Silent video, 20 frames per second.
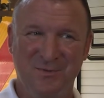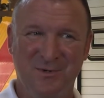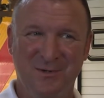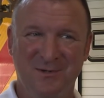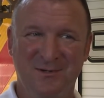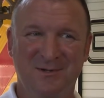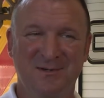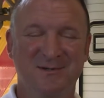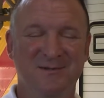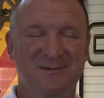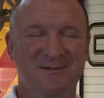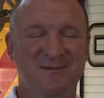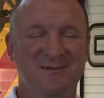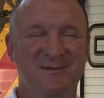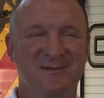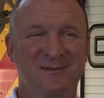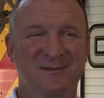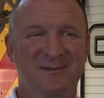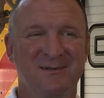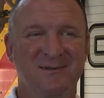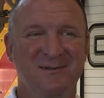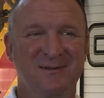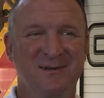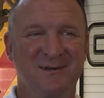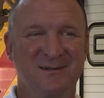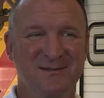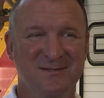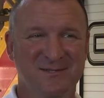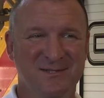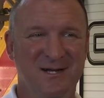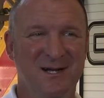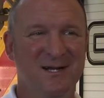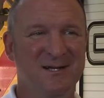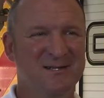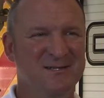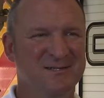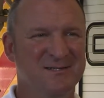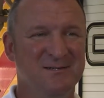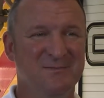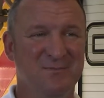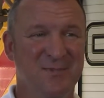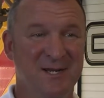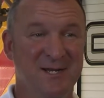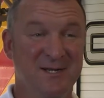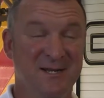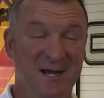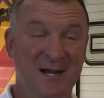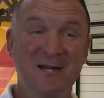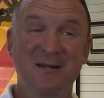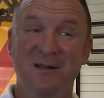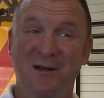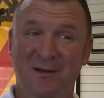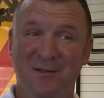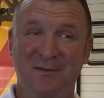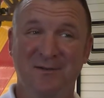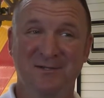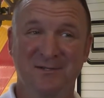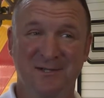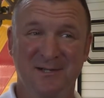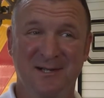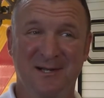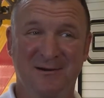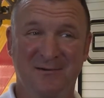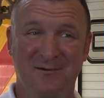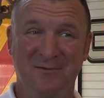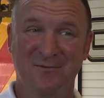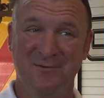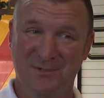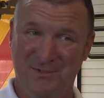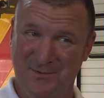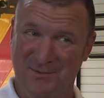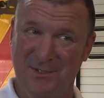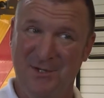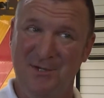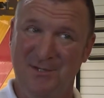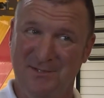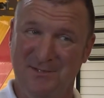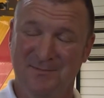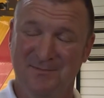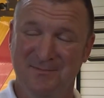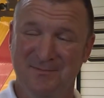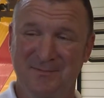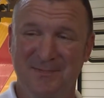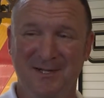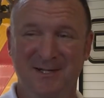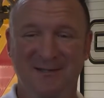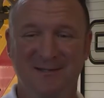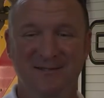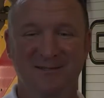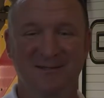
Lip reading: work and on the side because it paid $9 an hour, which was awesome at the